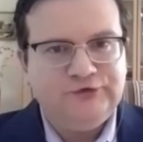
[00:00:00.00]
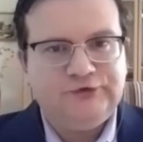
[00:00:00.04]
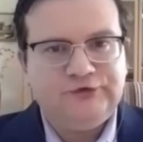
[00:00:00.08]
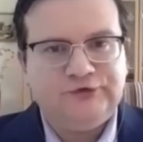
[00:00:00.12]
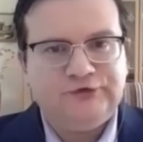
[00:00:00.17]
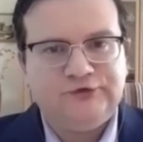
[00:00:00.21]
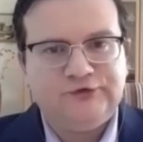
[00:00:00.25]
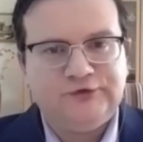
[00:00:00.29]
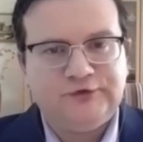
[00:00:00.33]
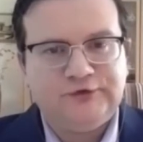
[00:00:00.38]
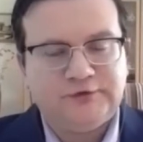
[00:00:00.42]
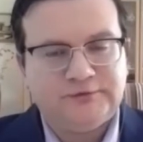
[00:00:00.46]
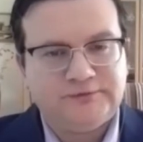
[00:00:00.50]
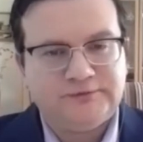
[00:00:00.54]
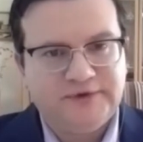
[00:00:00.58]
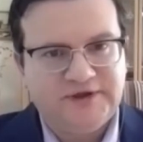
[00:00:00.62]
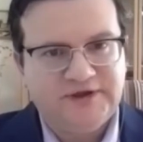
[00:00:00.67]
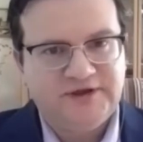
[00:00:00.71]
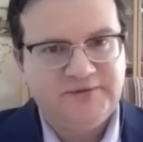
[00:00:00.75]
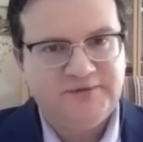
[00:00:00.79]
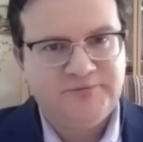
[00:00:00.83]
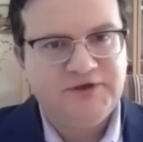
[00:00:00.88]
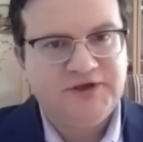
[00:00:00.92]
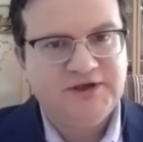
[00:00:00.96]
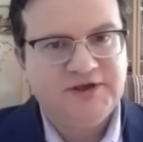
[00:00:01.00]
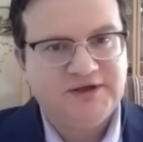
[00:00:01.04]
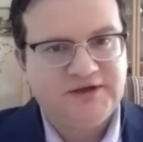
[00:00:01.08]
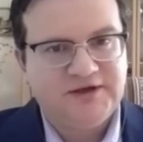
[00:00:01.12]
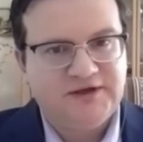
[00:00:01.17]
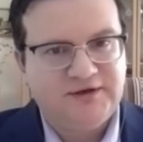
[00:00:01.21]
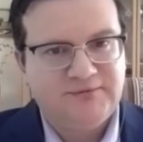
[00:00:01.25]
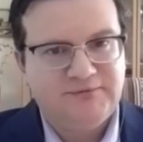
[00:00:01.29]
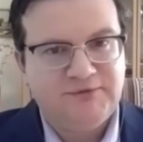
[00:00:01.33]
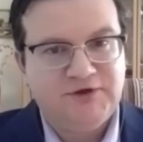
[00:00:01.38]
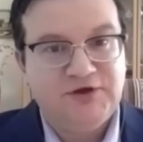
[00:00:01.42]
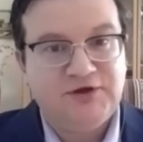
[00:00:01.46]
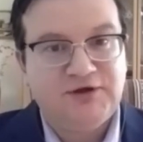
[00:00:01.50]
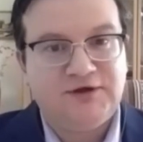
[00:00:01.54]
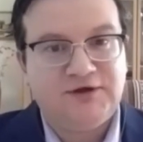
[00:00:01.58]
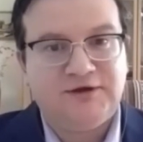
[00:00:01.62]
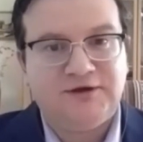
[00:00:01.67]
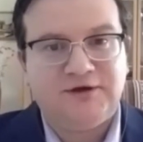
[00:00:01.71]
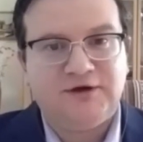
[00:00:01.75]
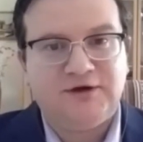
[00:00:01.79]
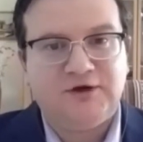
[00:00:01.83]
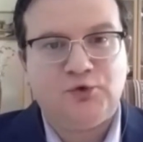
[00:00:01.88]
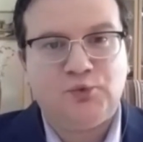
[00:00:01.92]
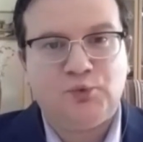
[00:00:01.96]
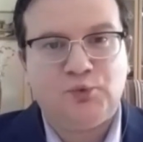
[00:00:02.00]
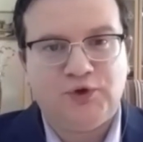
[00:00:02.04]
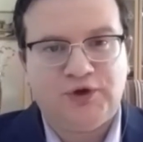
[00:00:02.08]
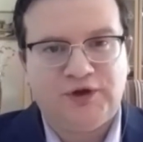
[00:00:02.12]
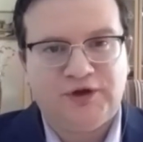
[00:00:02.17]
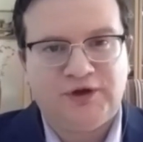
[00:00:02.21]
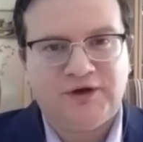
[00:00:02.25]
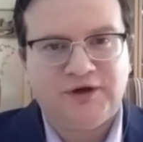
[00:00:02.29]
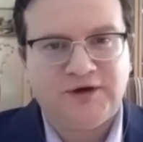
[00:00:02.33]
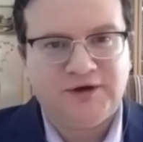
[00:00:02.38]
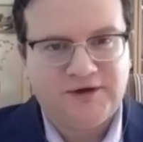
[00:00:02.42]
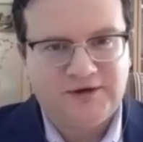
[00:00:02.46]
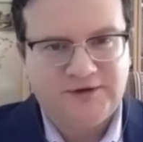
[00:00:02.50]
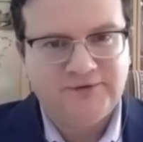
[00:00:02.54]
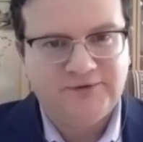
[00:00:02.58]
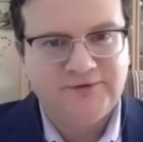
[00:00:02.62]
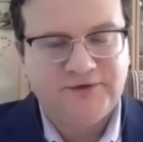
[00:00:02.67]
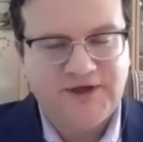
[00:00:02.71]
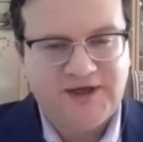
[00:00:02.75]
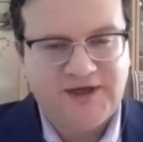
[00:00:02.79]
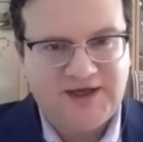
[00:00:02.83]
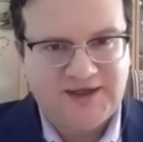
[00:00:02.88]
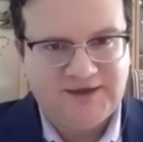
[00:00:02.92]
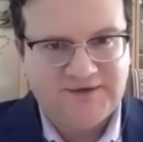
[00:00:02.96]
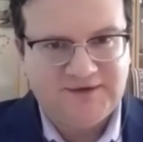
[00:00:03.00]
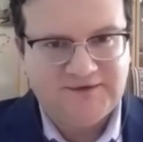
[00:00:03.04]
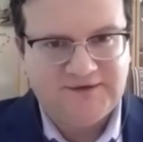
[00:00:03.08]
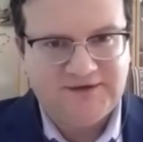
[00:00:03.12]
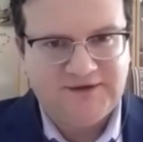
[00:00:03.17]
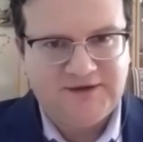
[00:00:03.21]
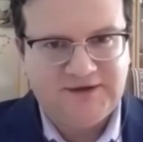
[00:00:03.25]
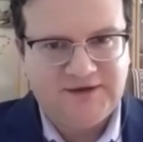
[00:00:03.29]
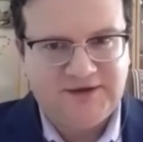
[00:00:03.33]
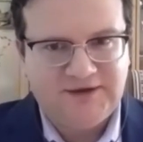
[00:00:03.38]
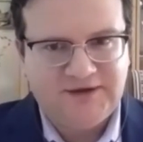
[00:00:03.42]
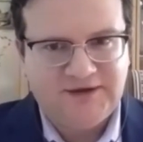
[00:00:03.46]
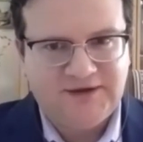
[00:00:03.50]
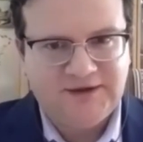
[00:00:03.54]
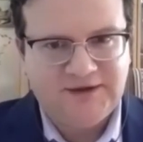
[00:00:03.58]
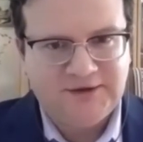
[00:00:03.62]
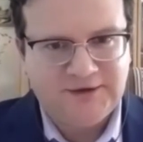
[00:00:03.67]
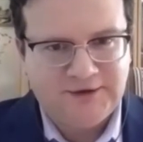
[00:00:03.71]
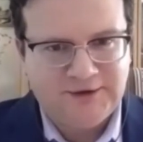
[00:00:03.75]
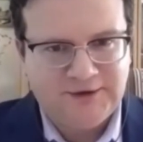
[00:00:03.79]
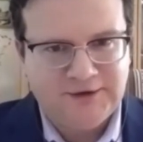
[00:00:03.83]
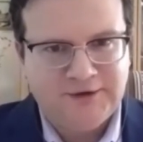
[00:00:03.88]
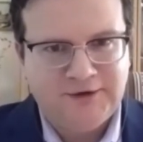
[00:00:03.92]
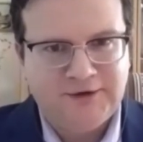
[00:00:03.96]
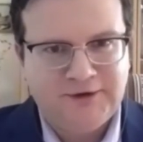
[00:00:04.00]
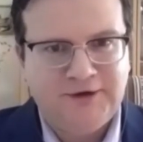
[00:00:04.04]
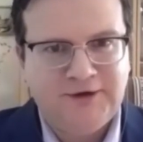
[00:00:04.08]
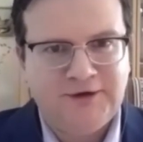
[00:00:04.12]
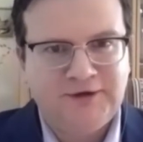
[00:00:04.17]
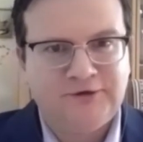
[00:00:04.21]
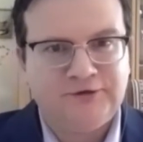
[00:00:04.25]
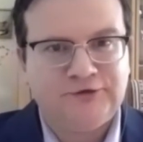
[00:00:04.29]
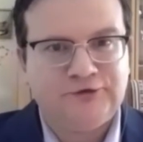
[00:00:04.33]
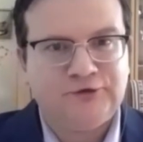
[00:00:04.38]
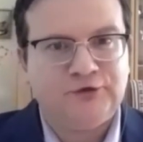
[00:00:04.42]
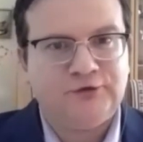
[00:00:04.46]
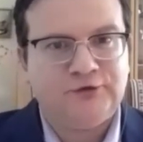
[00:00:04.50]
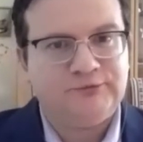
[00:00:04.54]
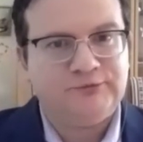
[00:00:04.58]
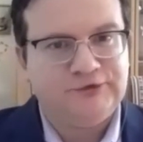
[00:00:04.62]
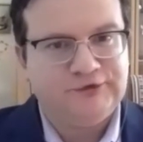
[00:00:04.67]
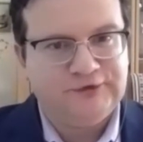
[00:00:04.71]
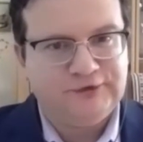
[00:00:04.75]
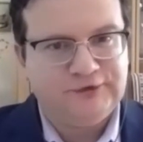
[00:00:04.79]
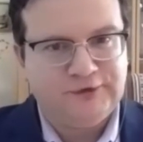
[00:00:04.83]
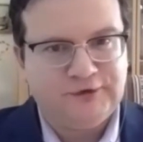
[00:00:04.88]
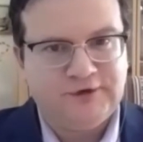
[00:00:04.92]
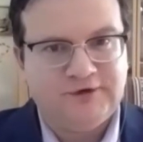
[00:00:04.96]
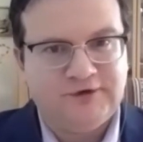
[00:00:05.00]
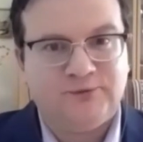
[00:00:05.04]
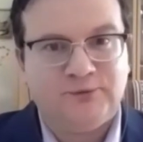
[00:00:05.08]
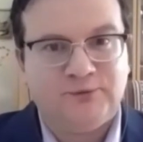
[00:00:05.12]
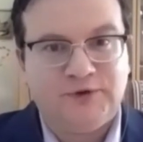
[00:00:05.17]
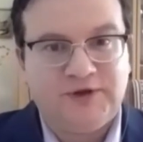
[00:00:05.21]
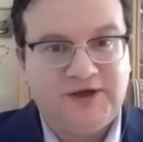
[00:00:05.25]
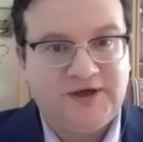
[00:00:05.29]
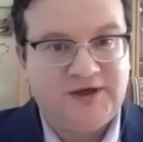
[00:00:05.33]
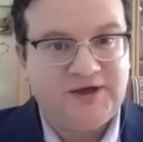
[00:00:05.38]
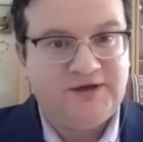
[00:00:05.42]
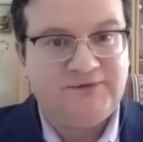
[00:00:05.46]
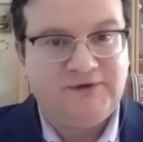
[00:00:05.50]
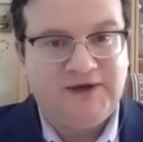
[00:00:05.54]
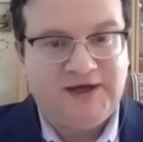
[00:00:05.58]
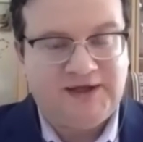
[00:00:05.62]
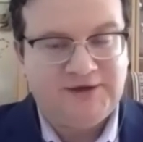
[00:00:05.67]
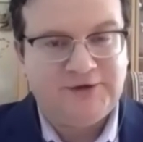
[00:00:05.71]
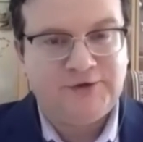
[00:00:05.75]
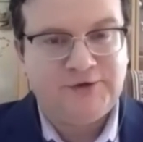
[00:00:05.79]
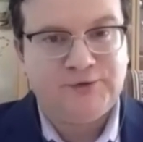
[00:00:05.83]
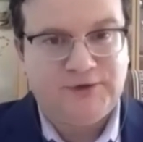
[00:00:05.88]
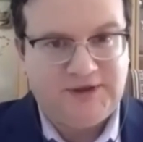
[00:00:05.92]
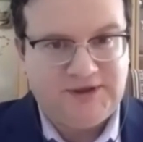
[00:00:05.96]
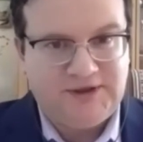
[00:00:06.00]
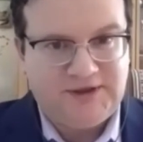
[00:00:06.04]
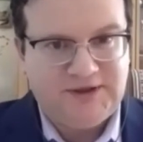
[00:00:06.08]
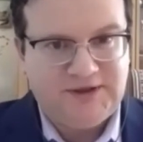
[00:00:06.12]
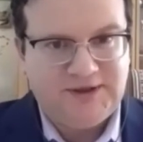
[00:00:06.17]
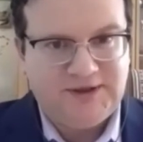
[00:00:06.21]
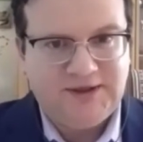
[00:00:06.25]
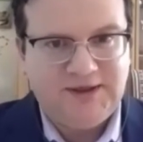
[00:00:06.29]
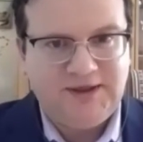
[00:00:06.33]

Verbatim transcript: so really becoming aware of that and, and, and learning to observe without evaluating